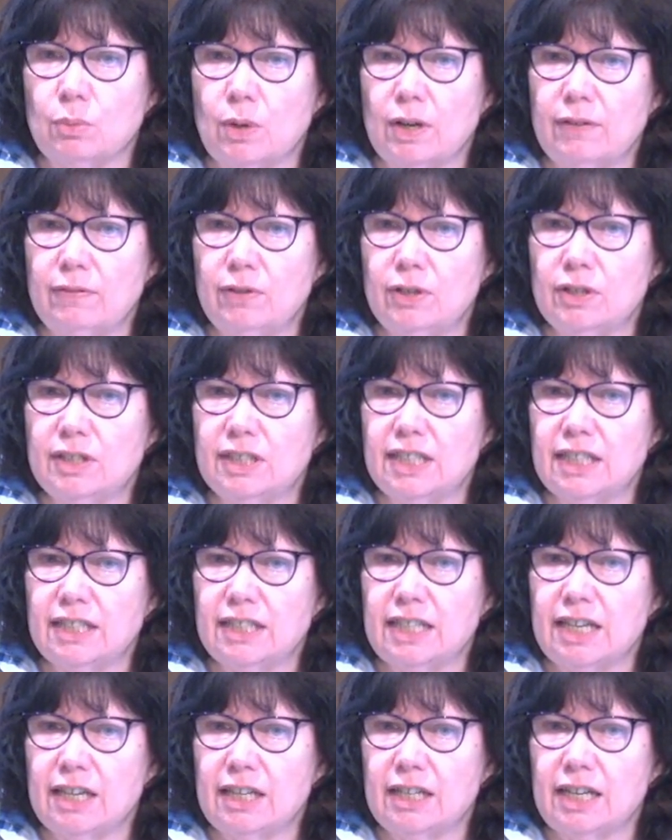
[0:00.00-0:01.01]
What if you could sit
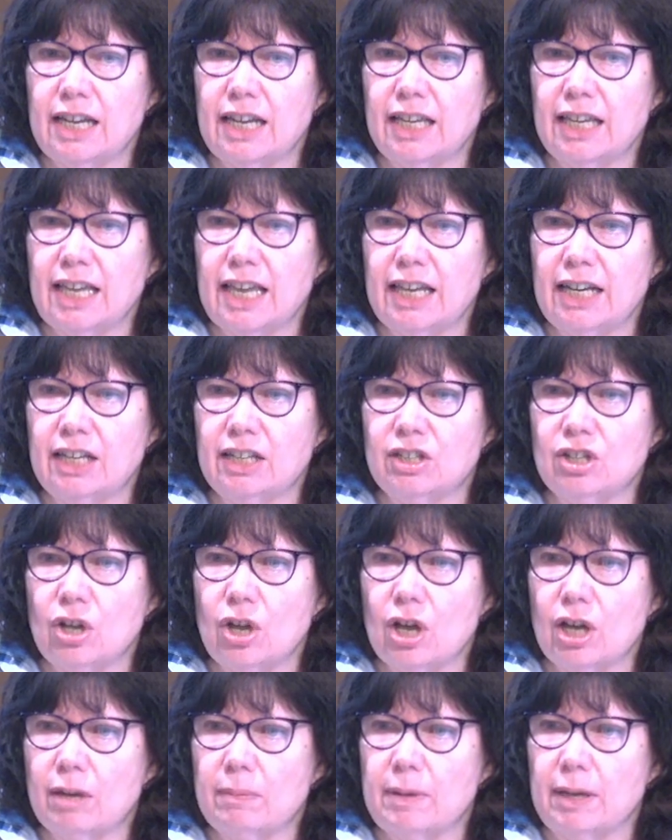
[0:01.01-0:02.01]
down again and
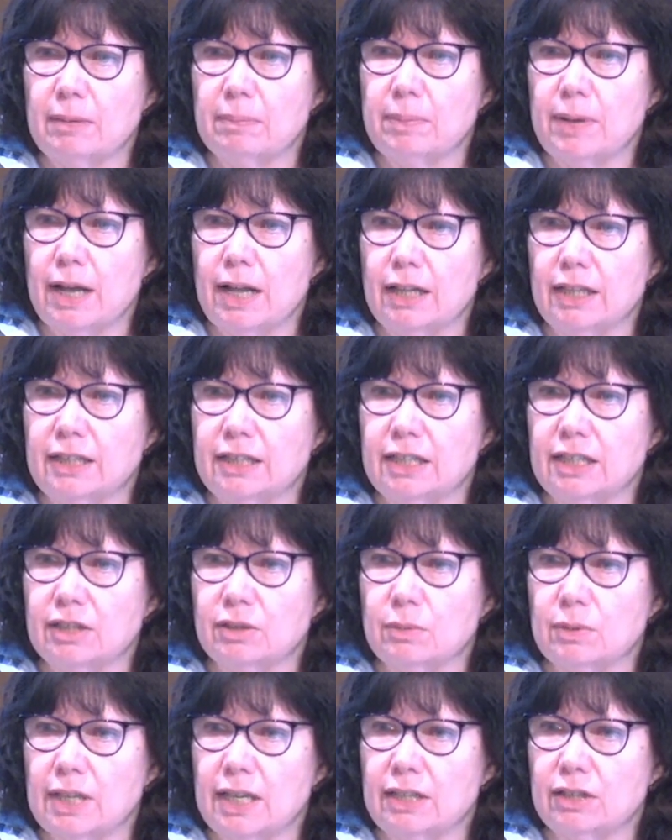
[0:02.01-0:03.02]
talk about politics
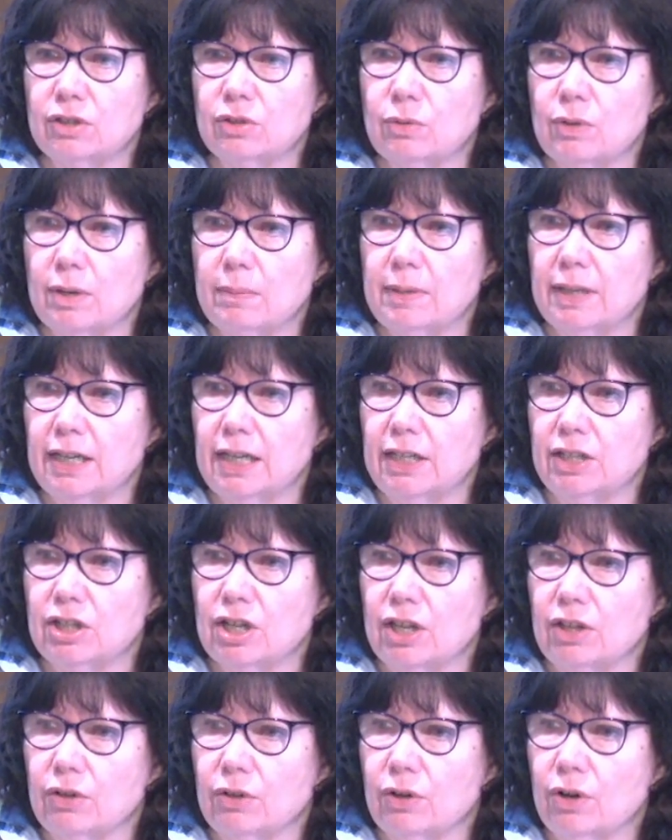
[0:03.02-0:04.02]
without screaming at each
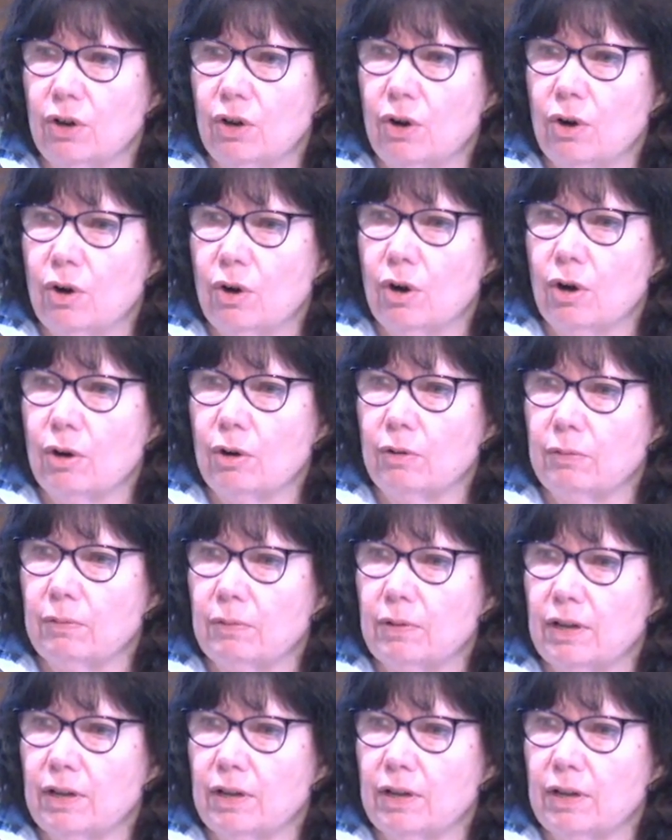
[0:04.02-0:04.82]
other or,